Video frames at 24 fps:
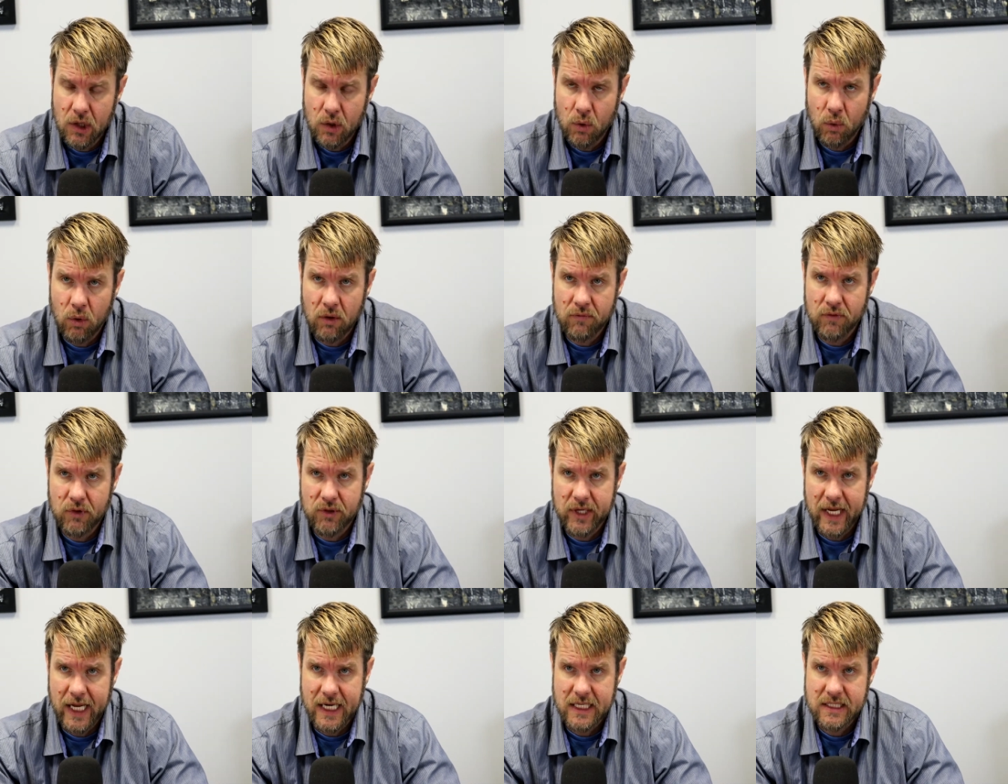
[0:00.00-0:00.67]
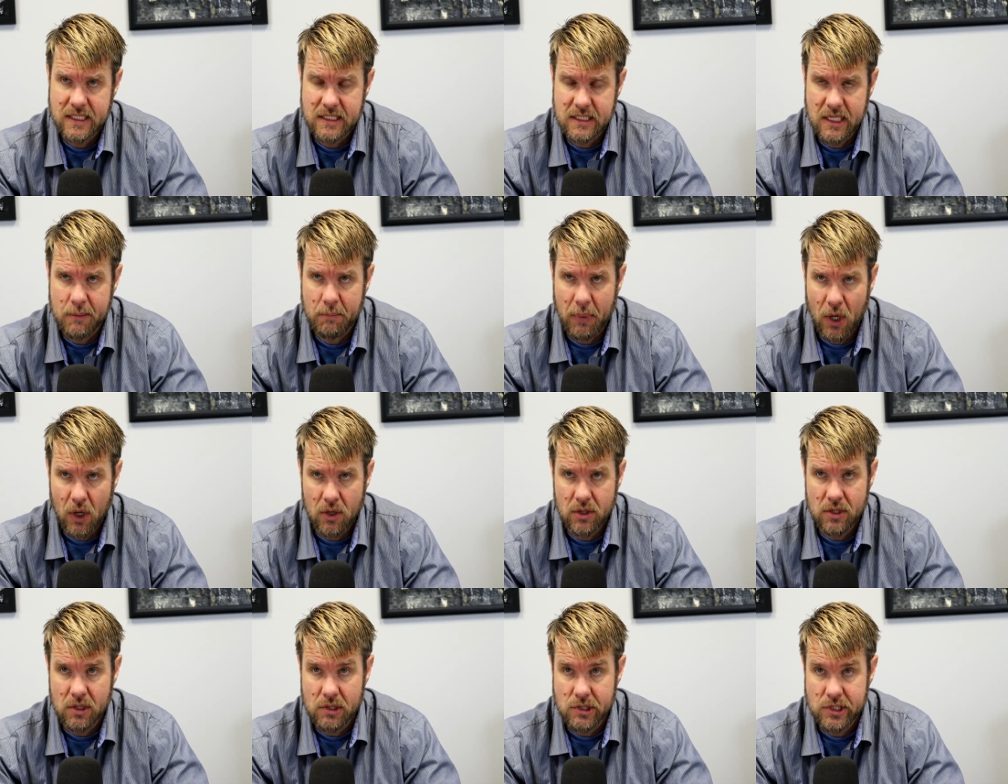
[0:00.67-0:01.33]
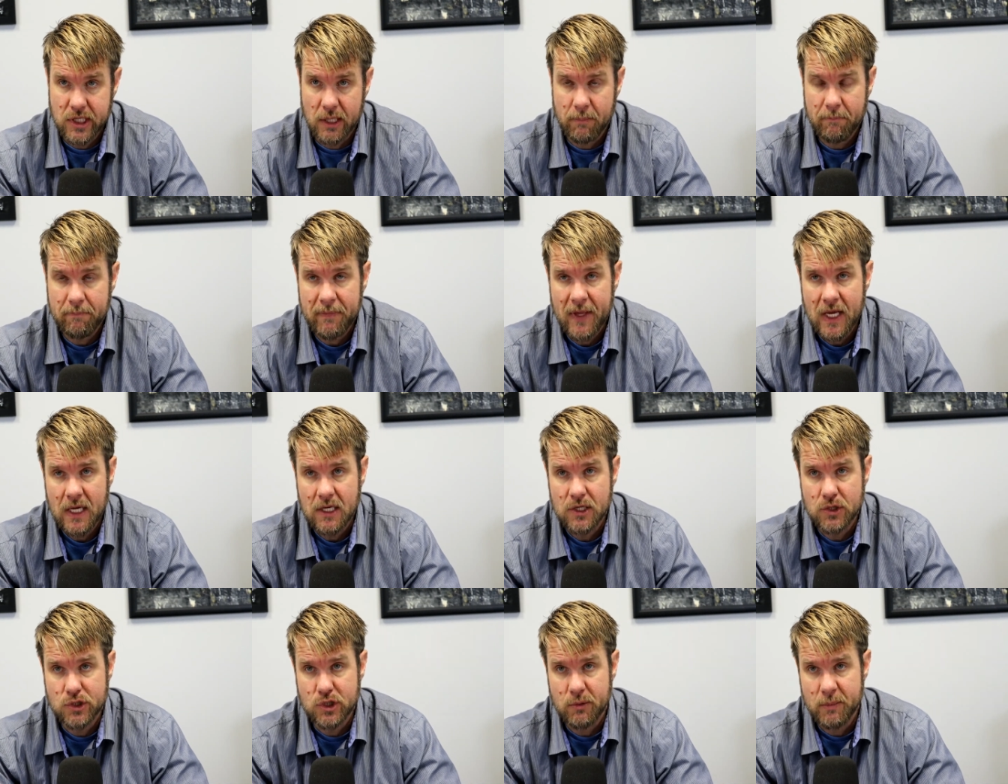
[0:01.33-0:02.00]
Or if they're taxed as a partnership,
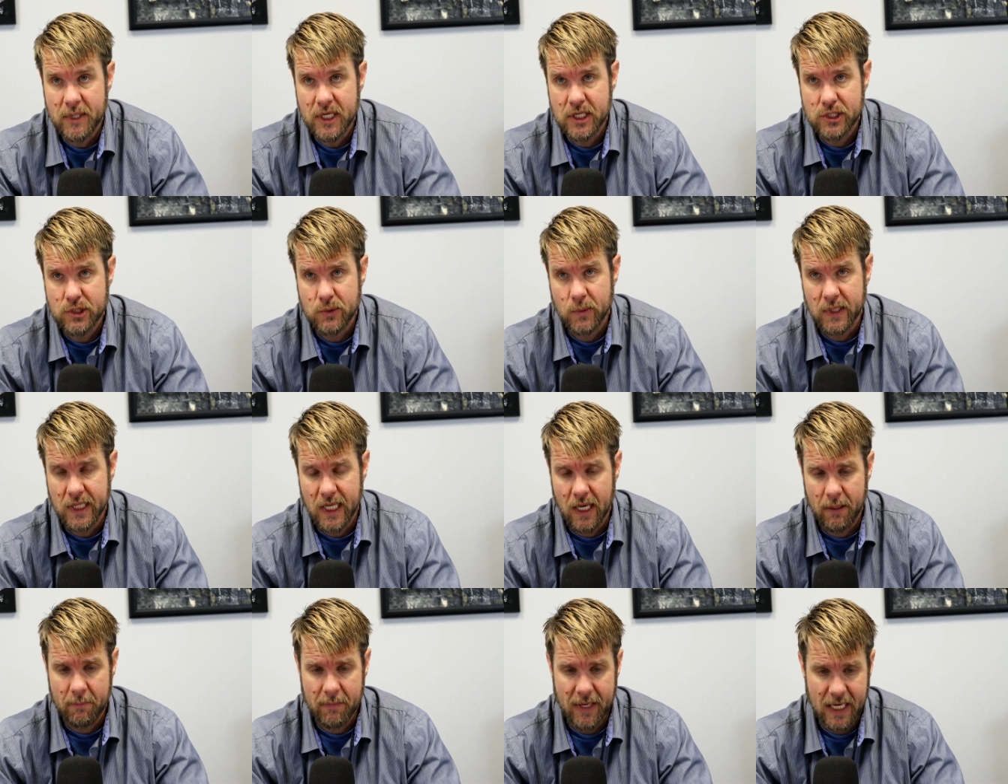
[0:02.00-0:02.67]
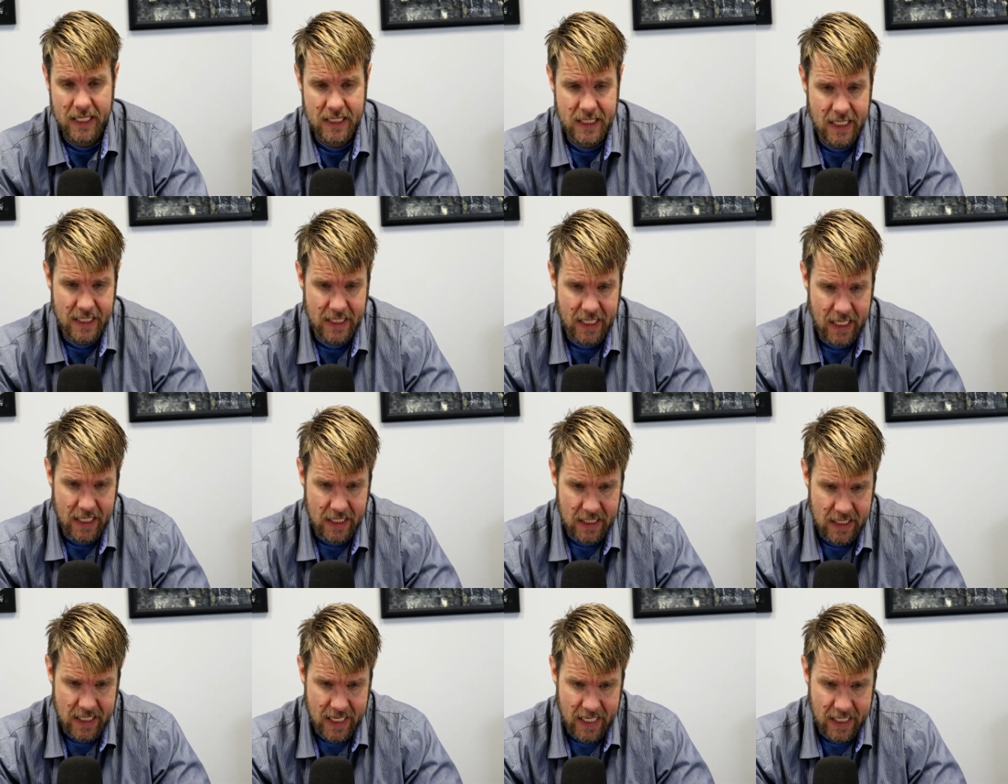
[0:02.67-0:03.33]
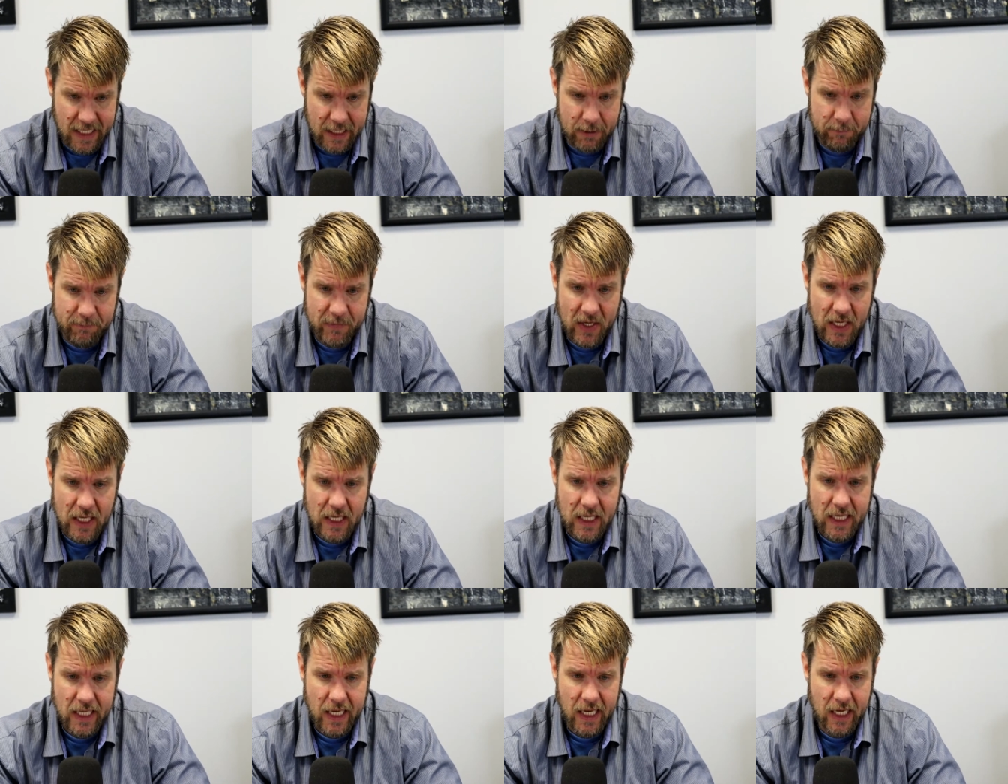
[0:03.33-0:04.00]
you should be issuing them a 1099
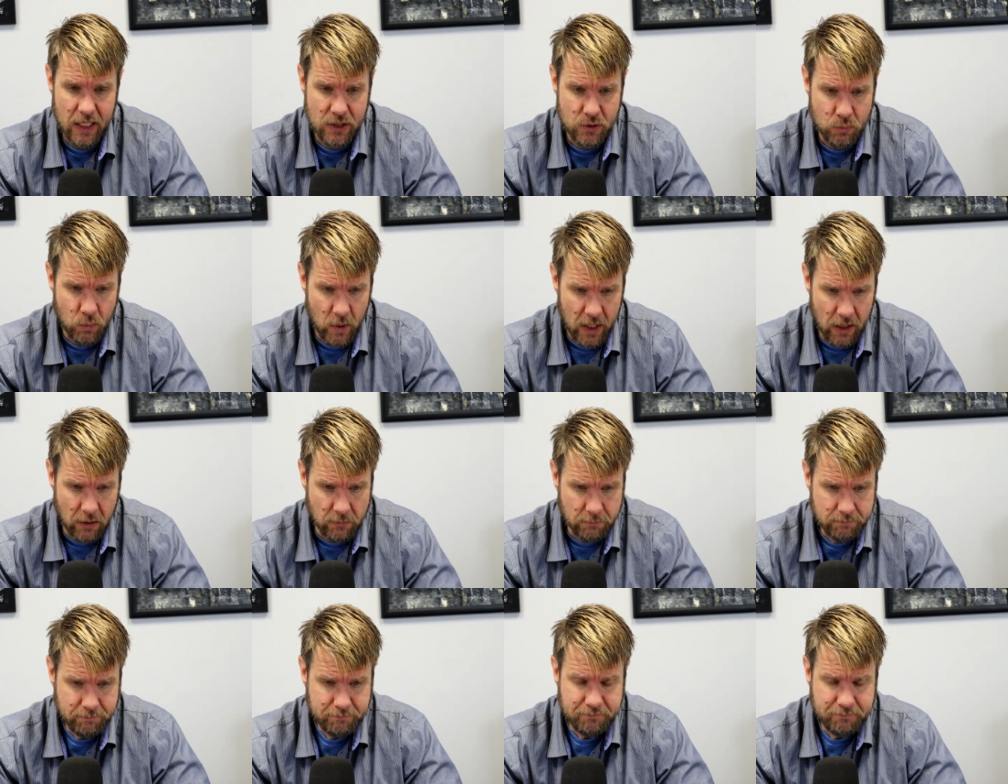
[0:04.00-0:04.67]
as well.